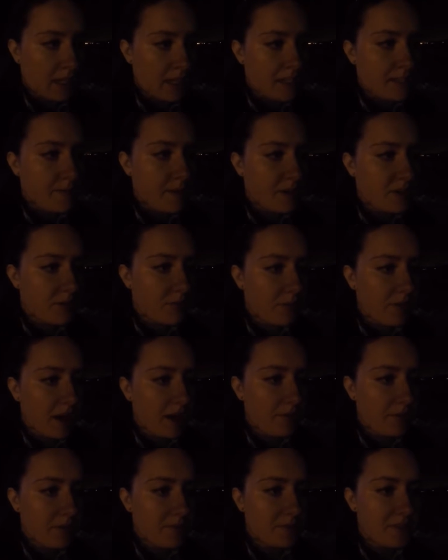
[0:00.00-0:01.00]
special
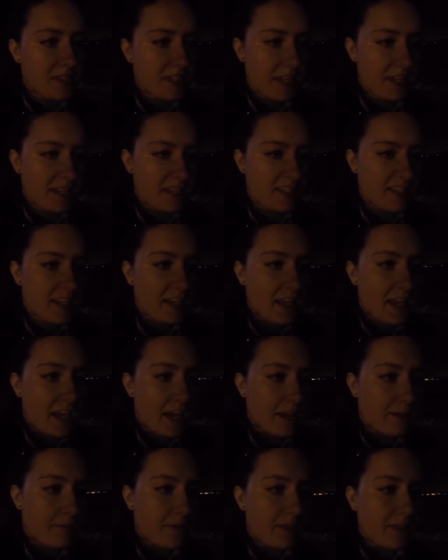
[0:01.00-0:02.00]
problems, scenes,
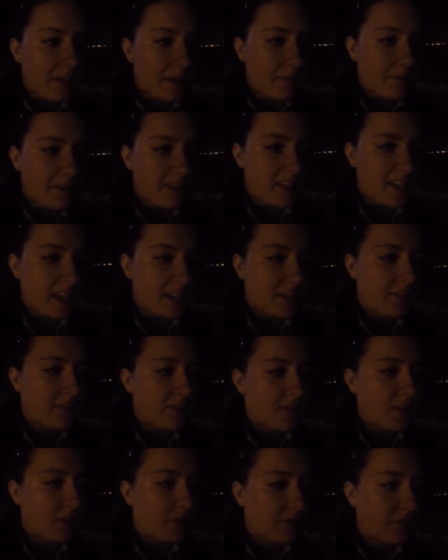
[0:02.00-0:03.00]
and with them the sense of
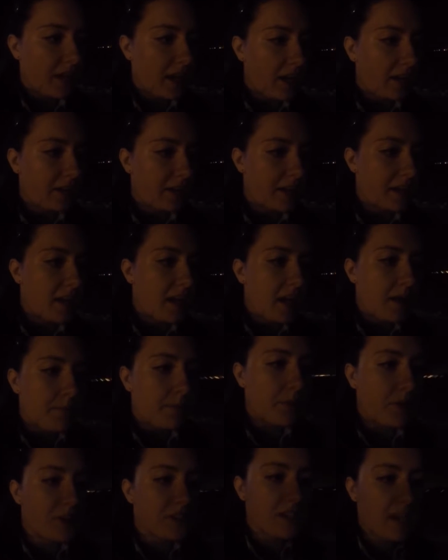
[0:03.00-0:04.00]
his own reality
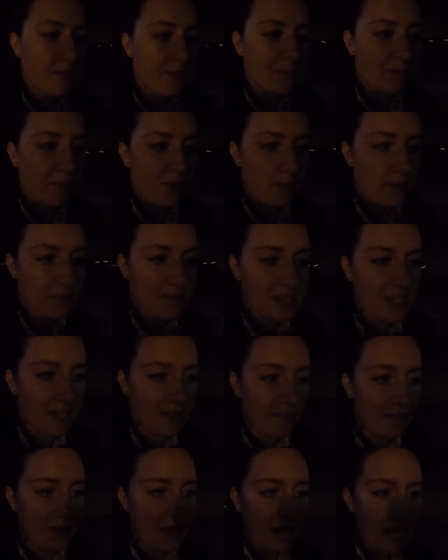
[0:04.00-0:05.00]
more separate from himself?